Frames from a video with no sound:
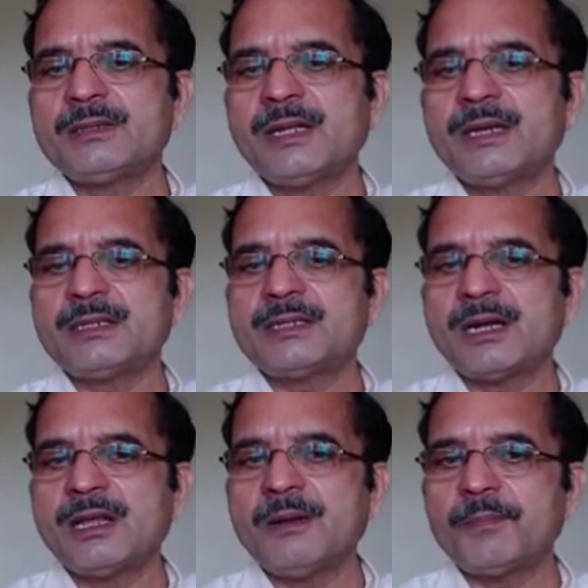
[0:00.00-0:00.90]
there is a
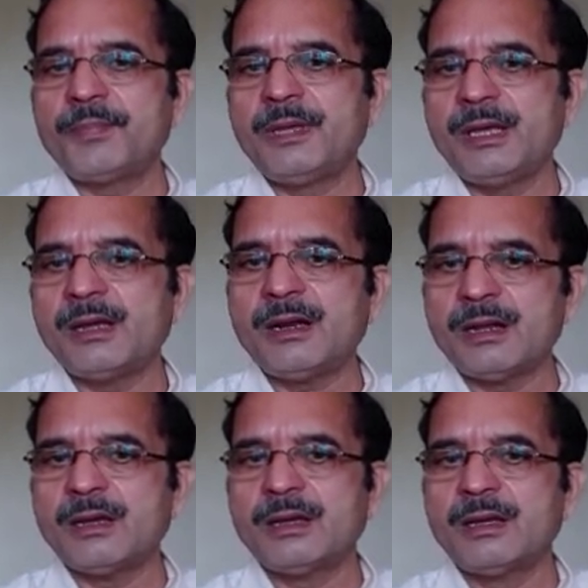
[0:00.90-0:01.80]
sudden fear,
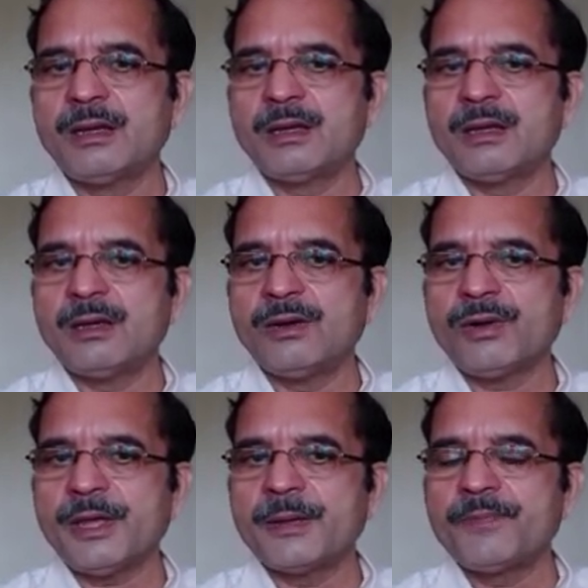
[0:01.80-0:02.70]

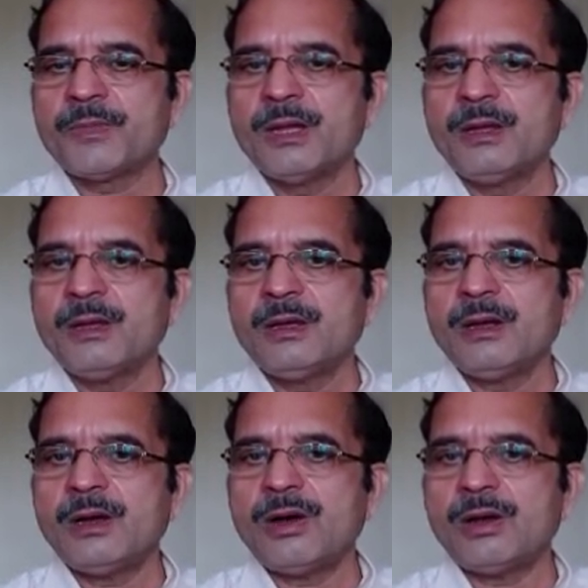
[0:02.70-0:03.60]
okay,
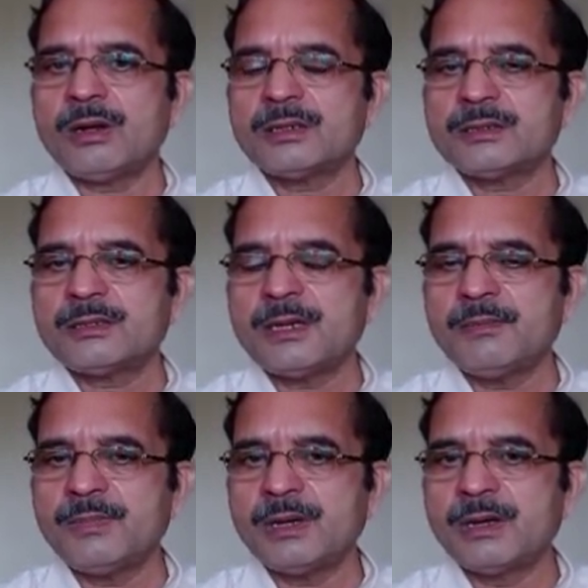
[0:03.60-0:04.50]
or some